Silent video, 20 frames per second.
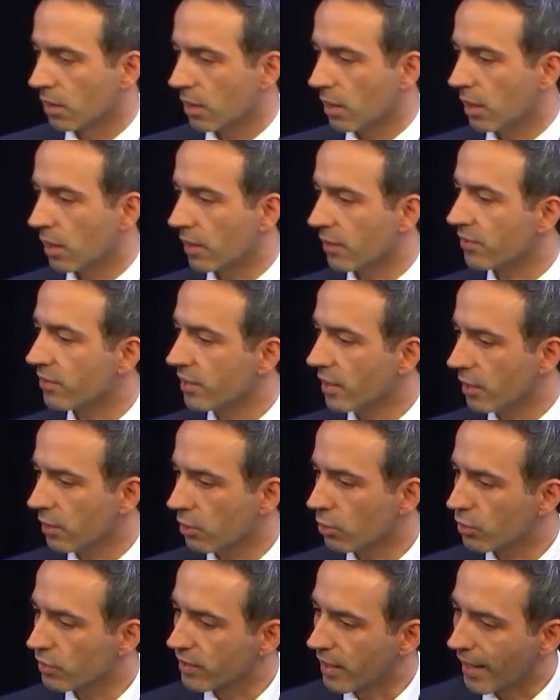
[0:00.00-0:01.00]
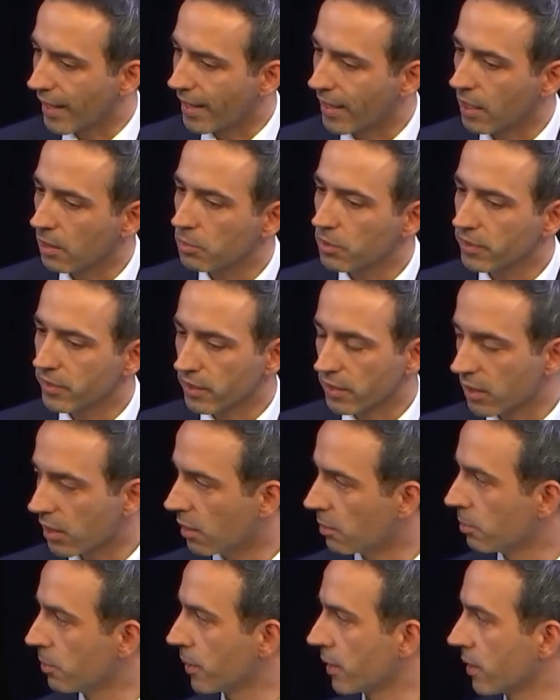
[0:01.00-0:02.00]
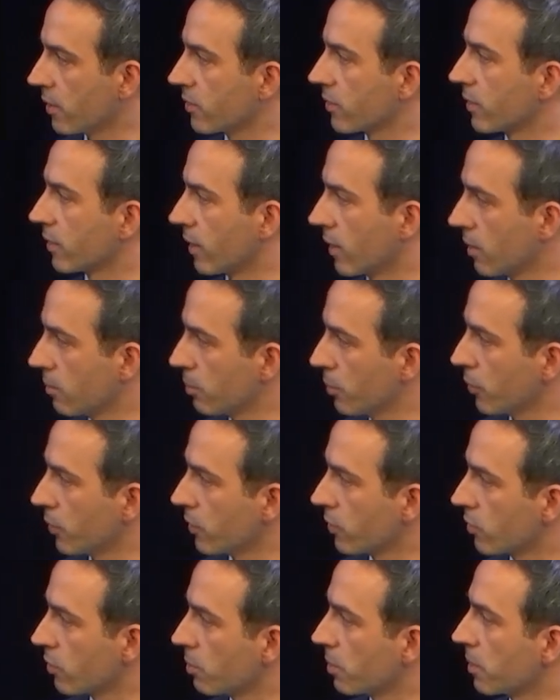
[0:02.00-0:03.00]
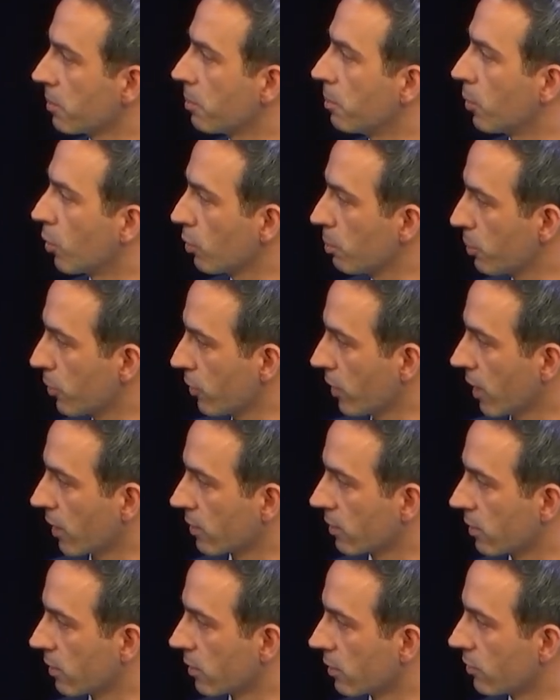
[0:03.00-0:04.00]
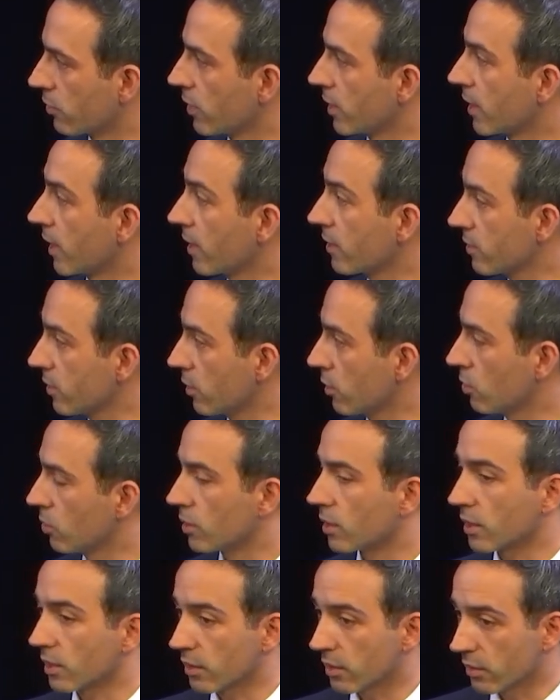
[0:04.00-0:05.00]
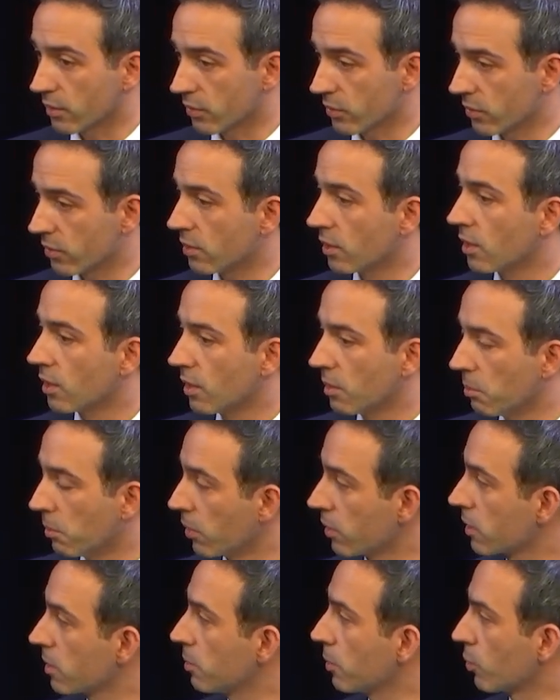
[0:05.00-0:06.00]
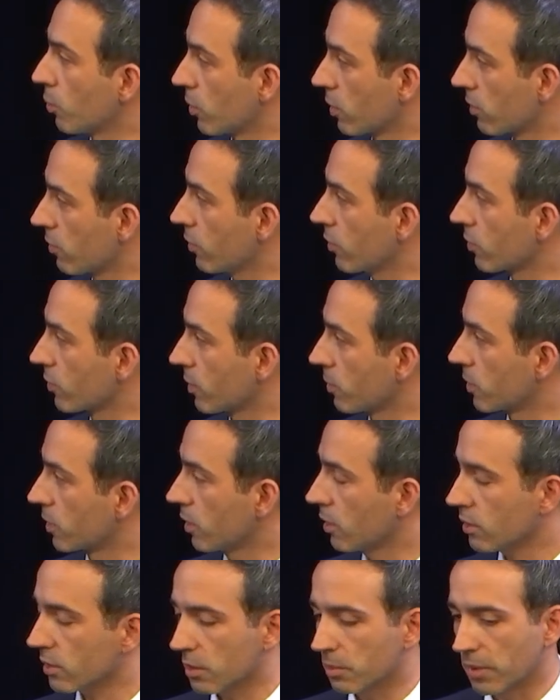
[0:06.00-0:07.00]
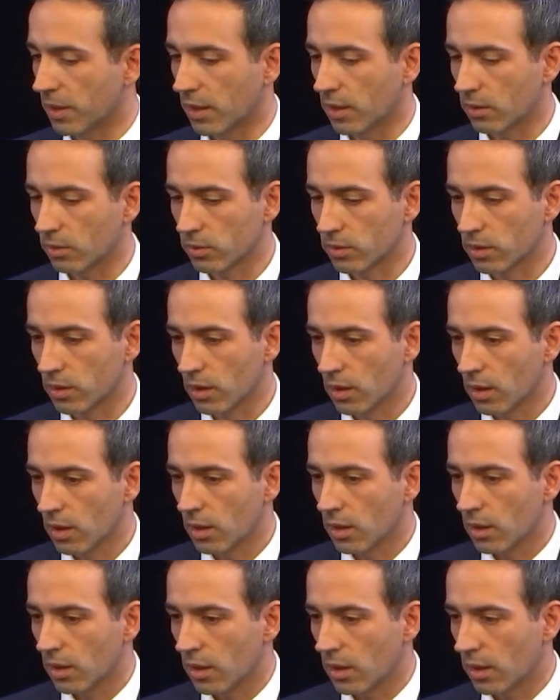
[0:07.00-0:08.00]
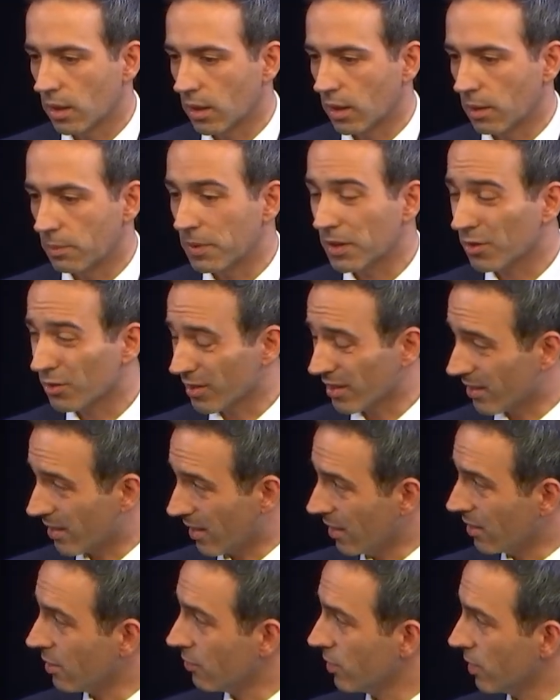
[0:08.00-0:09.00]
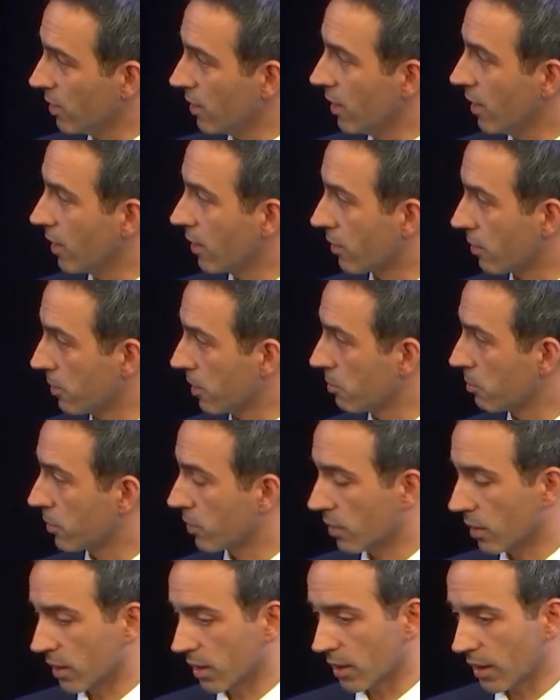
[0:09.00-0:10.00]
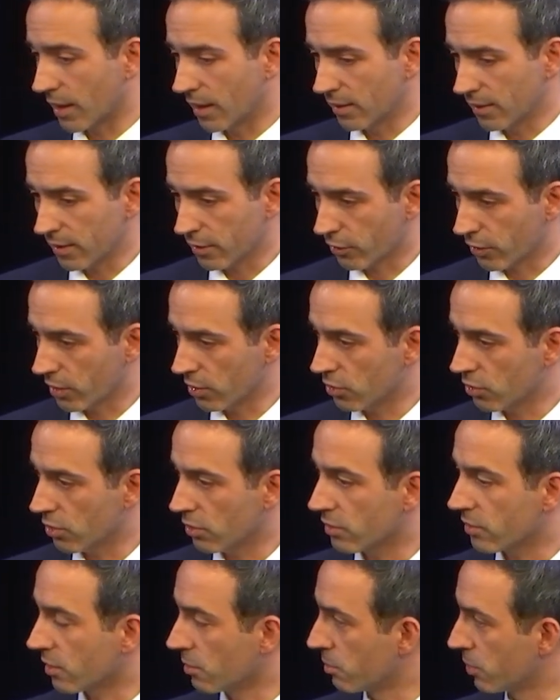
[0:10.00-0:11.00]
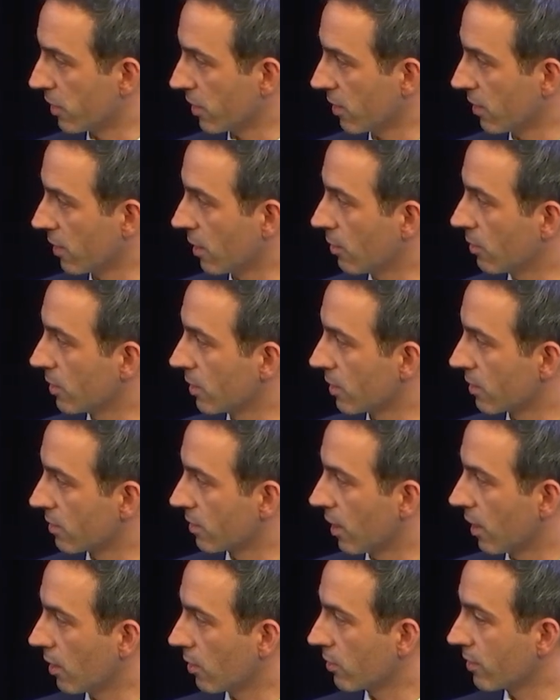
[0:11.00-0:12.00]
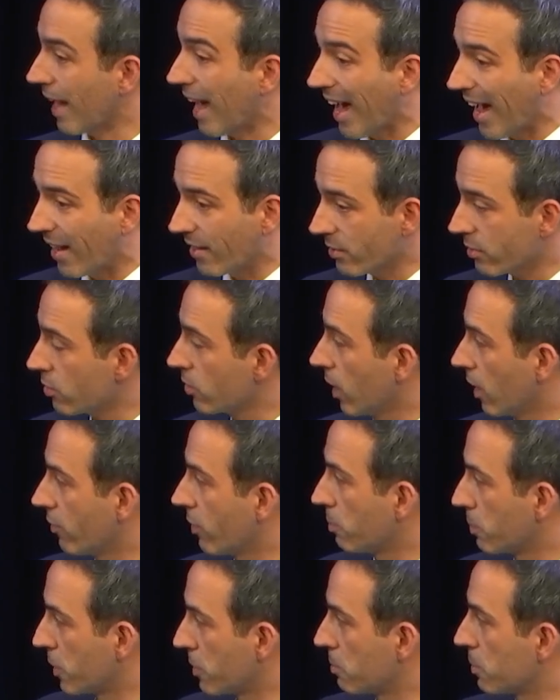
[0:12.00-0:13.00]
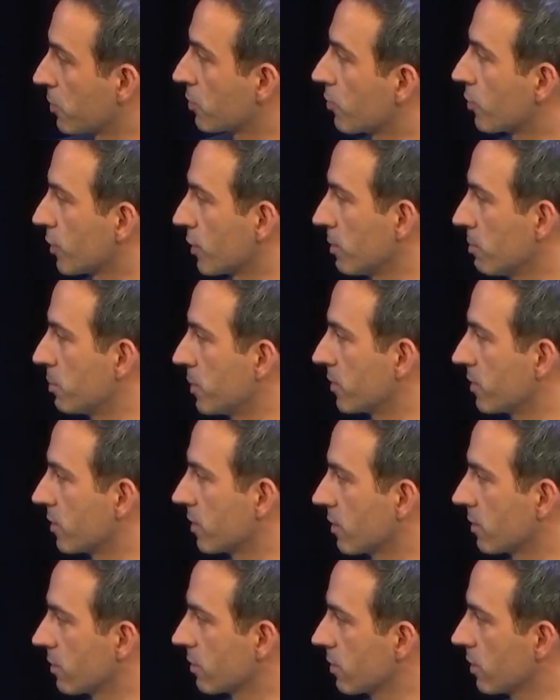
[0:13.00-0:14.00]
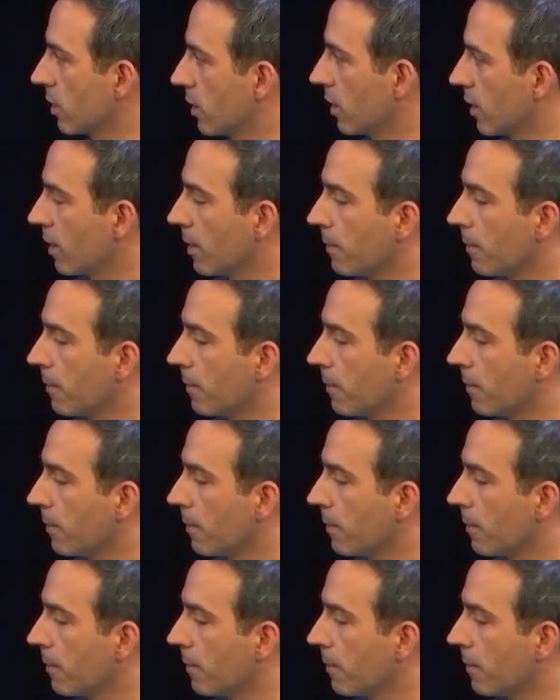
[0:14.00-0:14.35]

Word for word: Uh, C I Os enable their companies and their employees to be more productive in executing these multiple workflows that we talked about? Uh, because at the end of the day, remember, like integrations and breaking down data silos has to have a purpose for the business. Right.